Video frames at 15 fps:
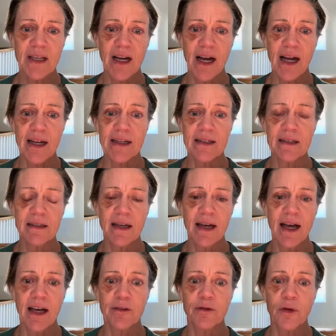I
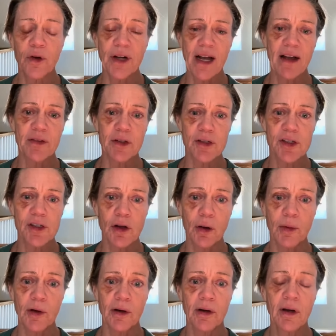had four and a half years
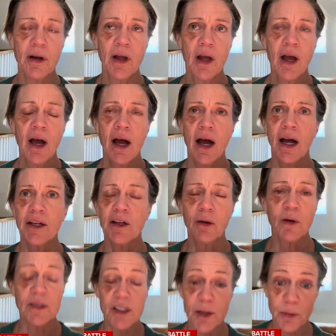sober. I
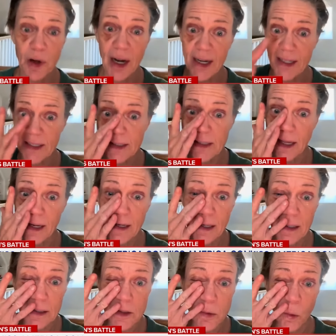know what sobriety is
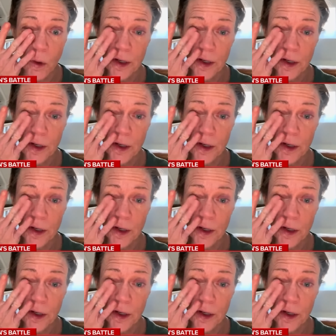like, and it's